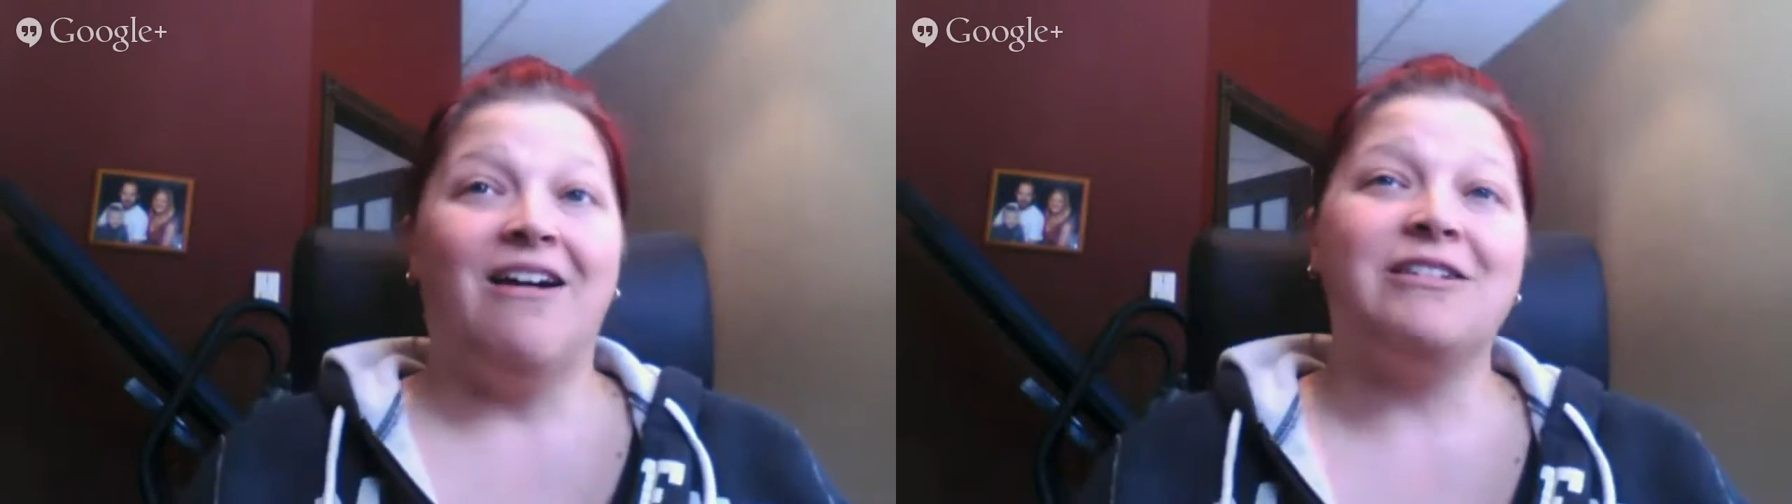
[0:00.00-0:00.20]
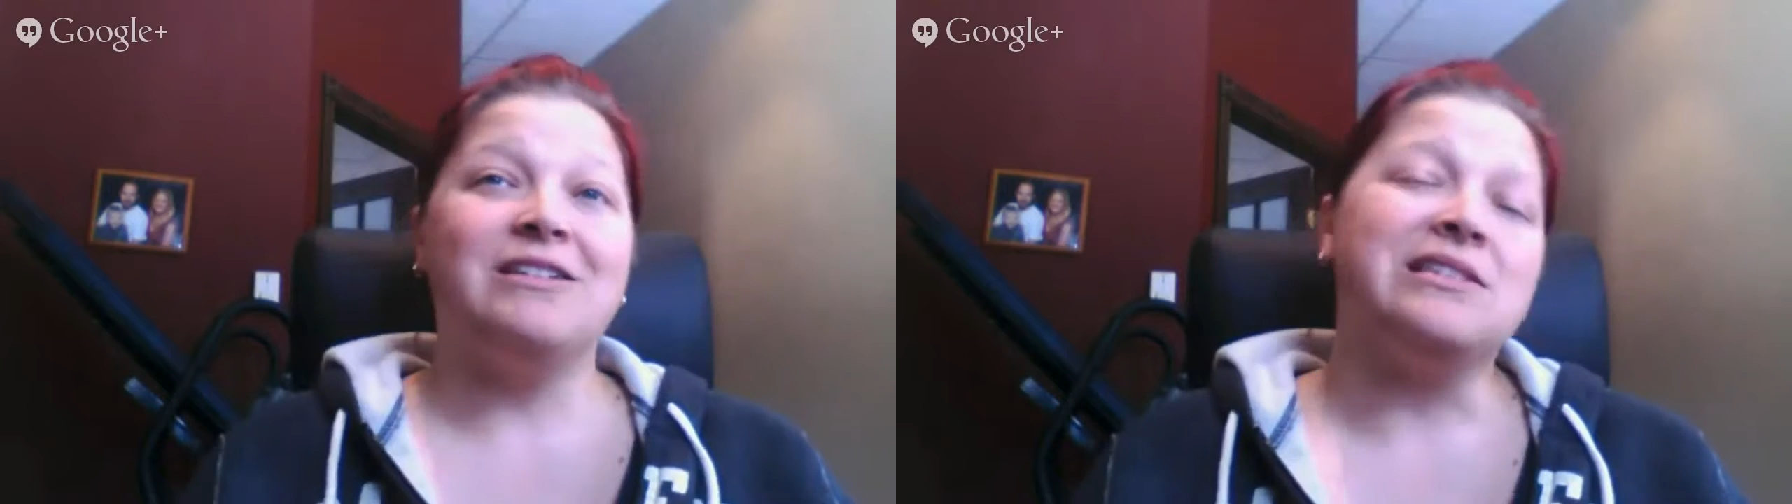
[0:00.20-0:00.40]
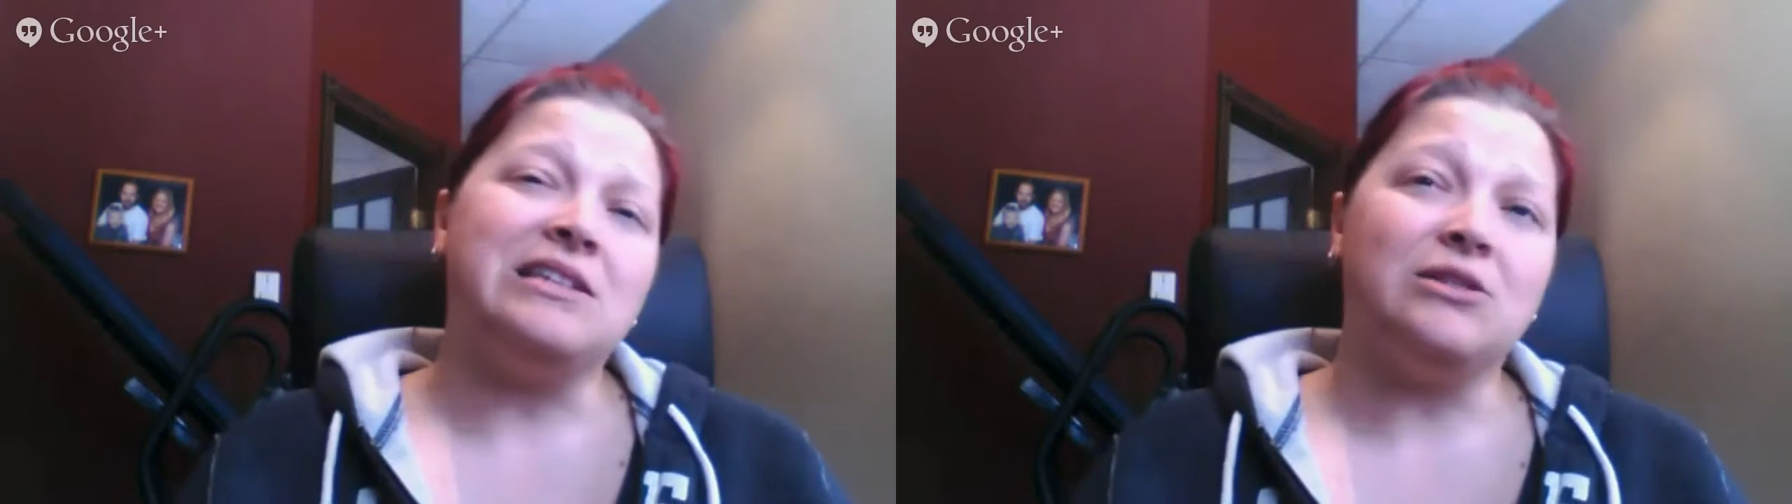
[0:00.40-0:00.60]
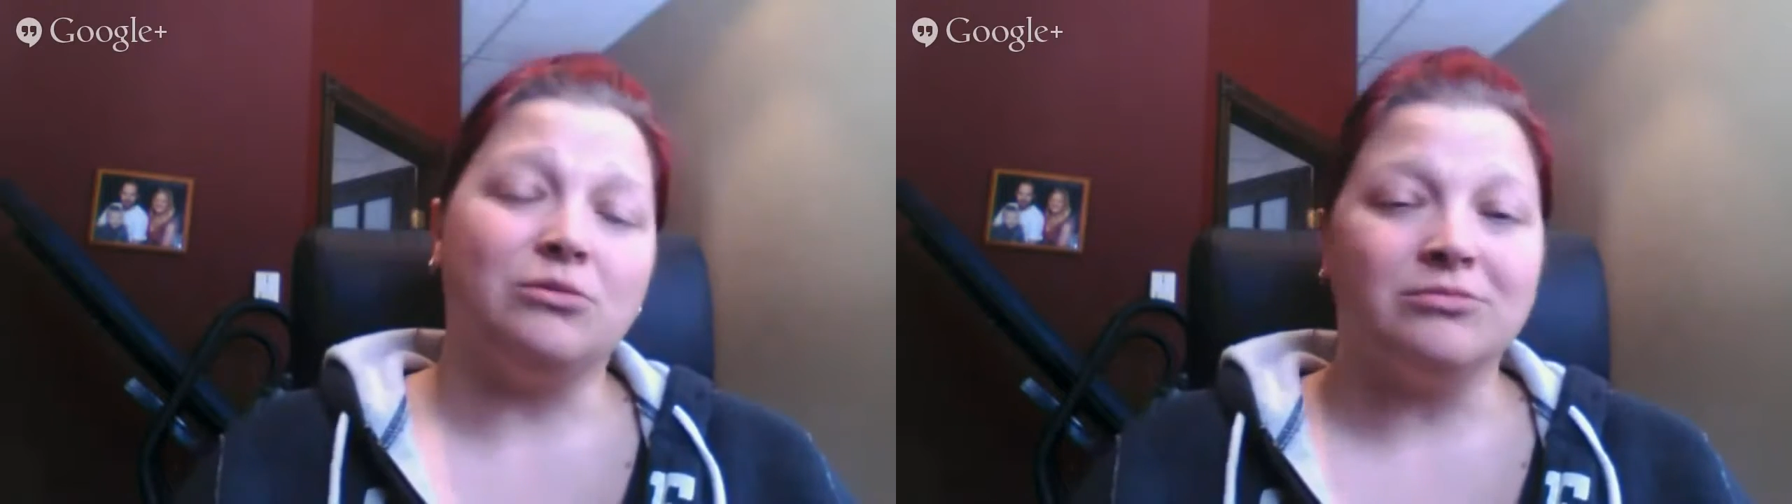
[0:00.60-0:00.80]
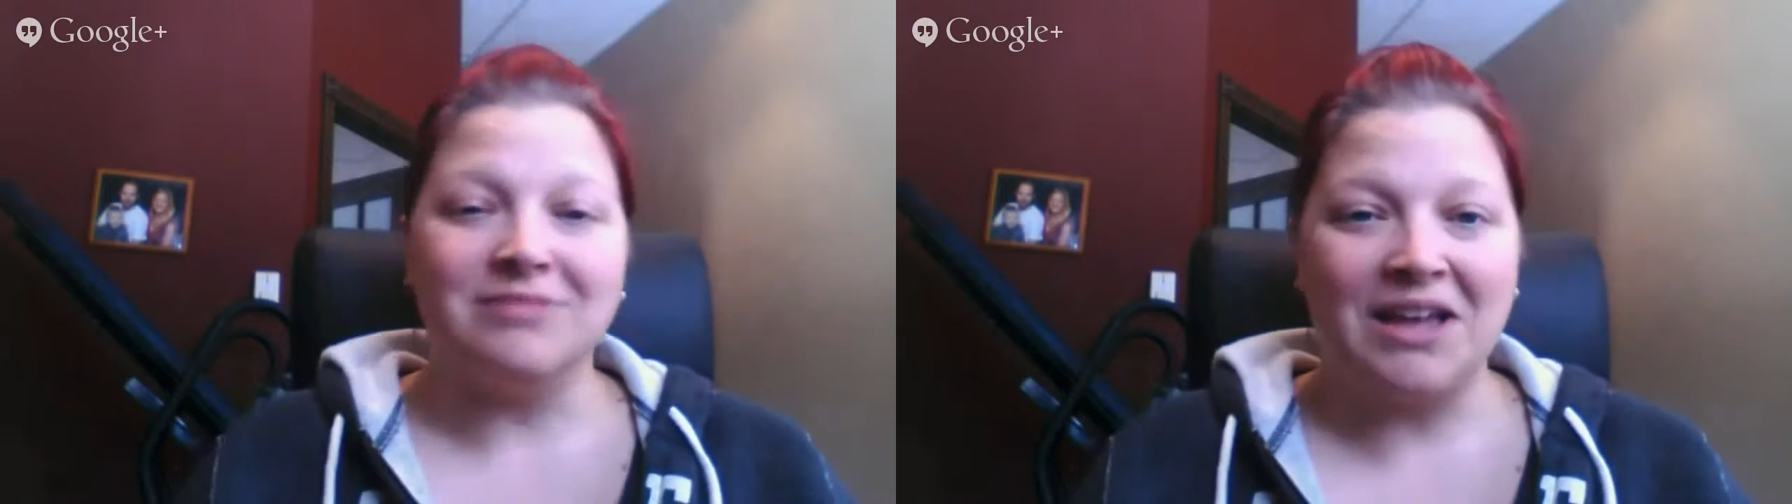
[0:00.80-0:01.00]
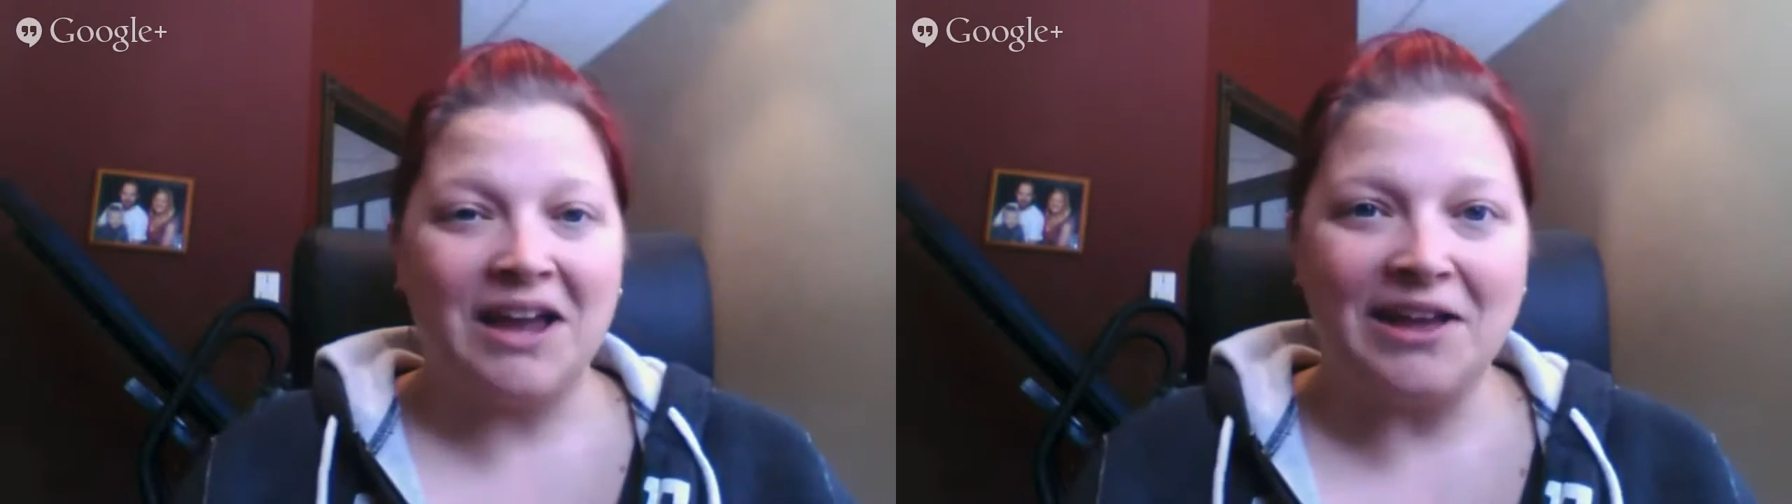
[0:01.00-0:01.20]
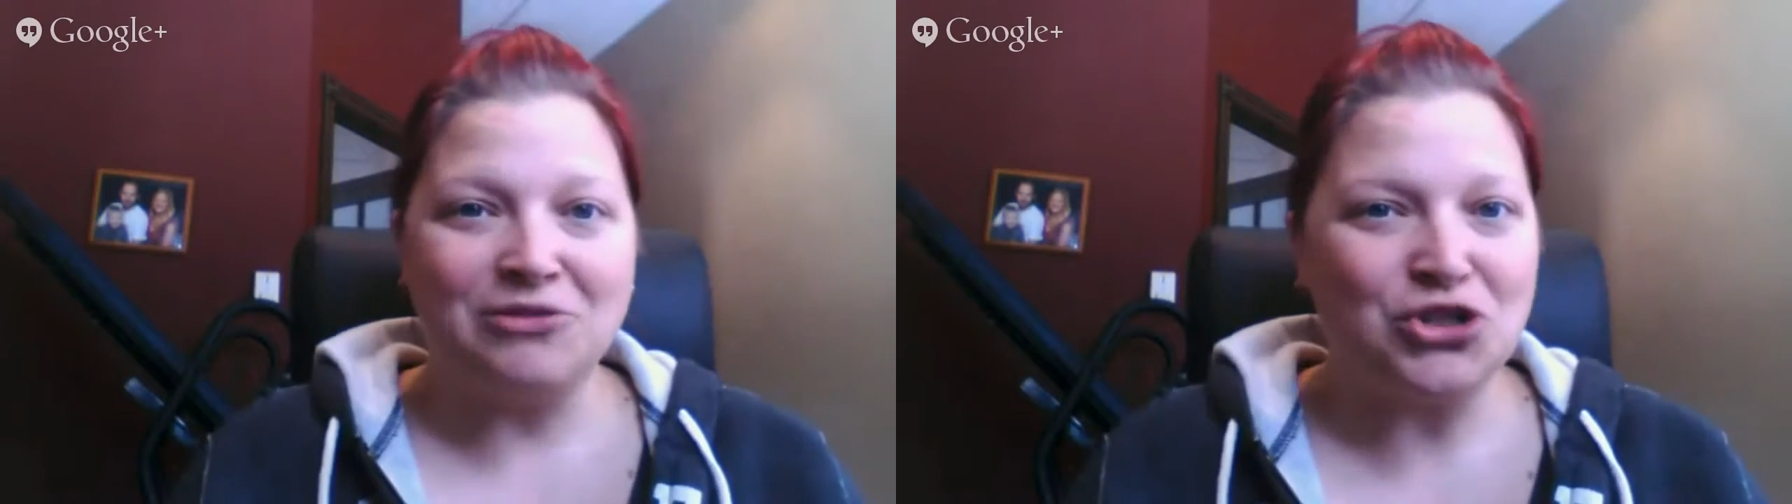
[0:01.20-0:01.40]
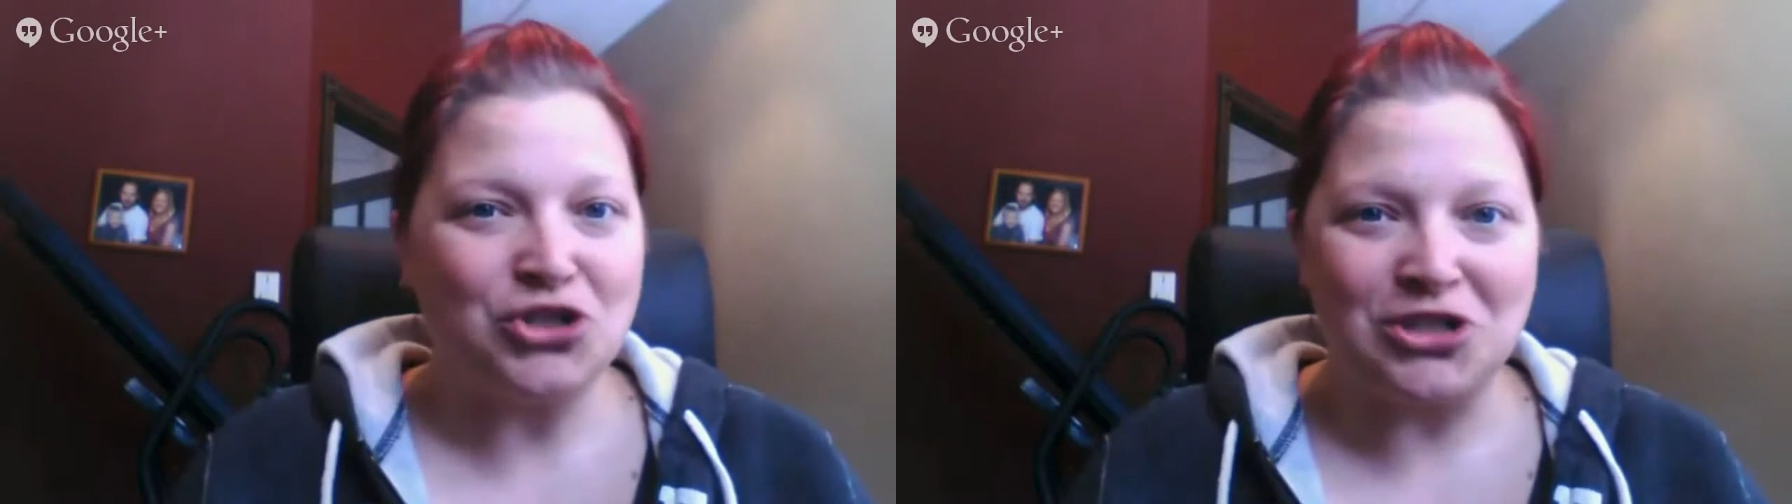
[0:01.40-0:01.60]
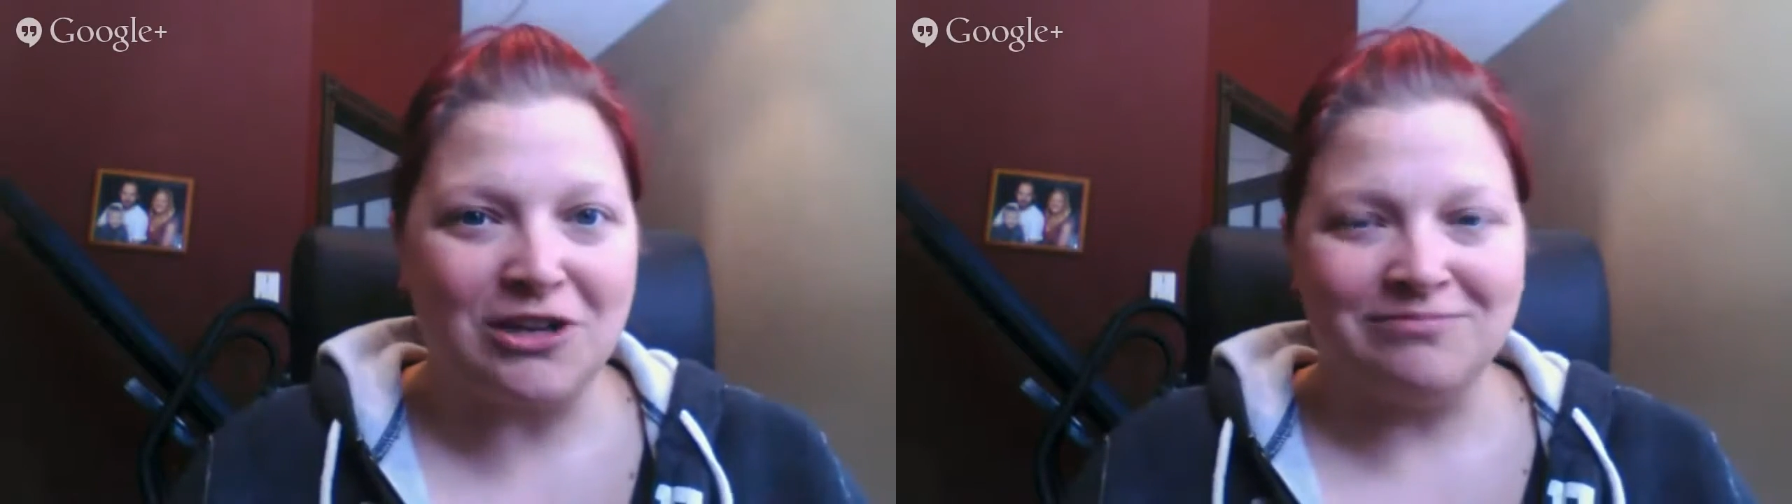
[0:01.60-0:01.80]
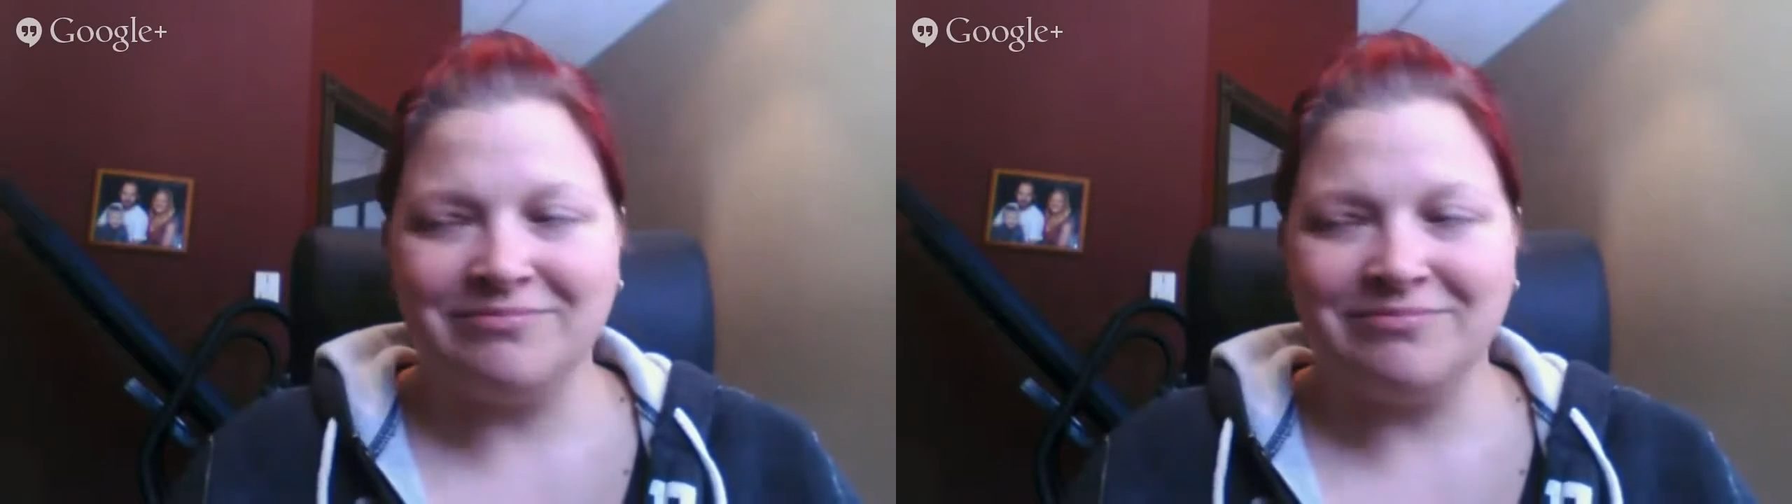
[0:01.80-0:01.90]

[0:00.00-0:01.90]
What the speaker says: Honestly, don't. I just